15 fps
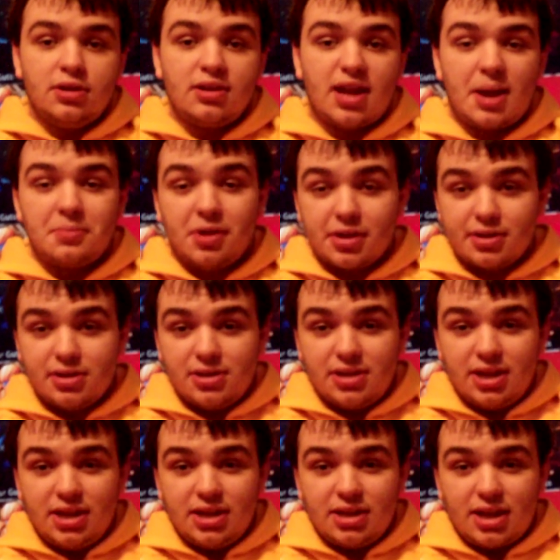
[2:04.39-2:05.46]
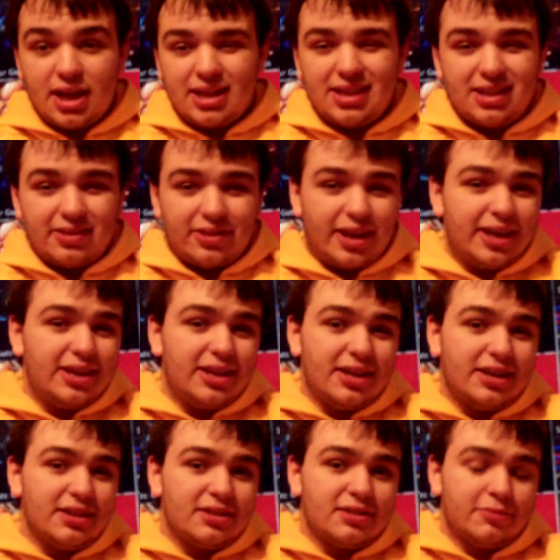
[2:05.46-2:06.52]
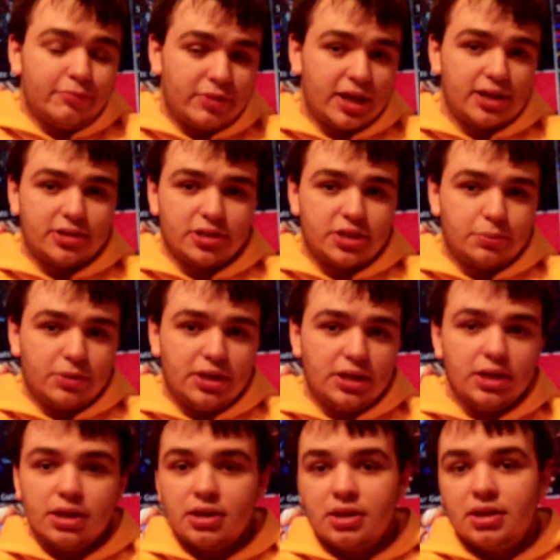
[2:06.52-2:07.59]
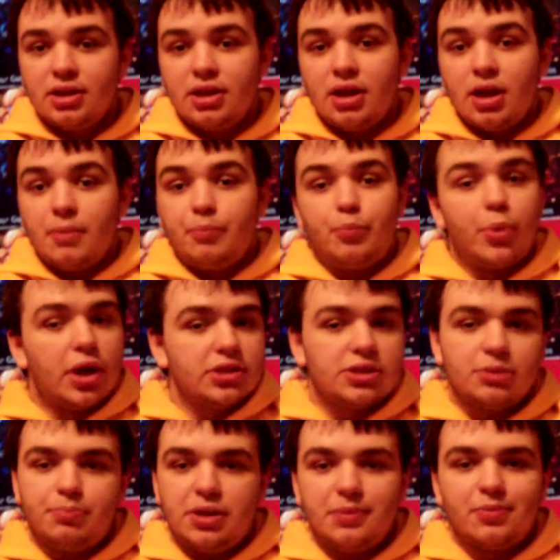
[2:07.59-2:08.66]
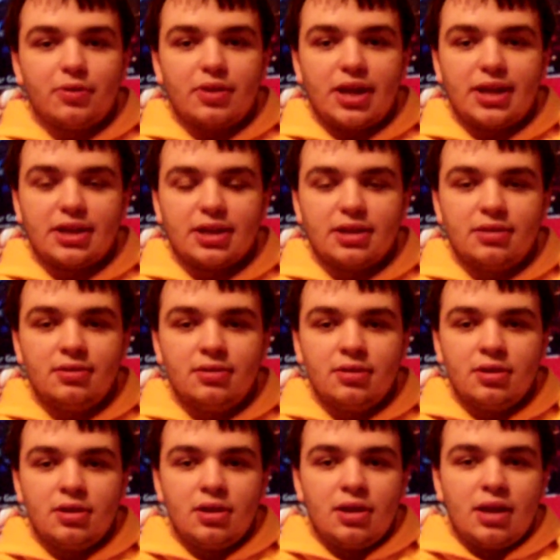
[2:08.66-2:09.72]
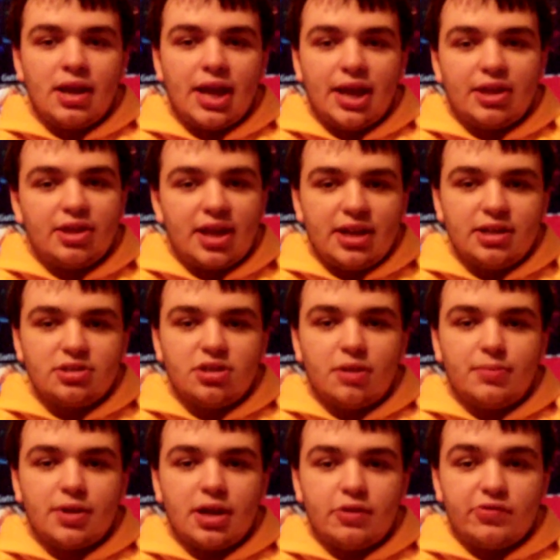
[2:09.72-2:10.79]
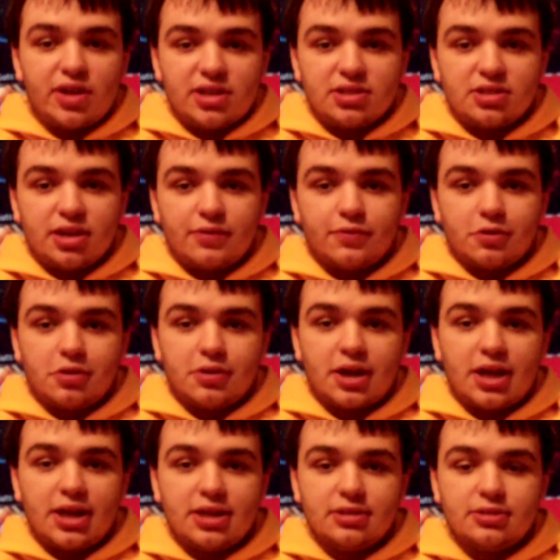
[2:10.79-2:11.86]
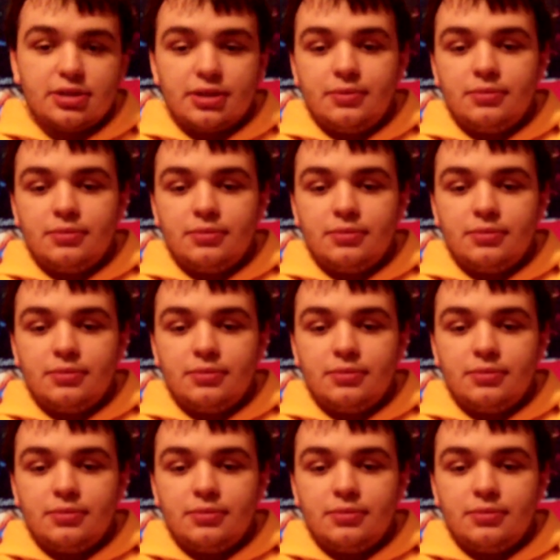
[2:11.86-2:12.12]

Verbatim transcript: I'm not gonna get it. I didn't like it. That's just me. Bunch of people like it, and that is coming out Wednesday for you guys.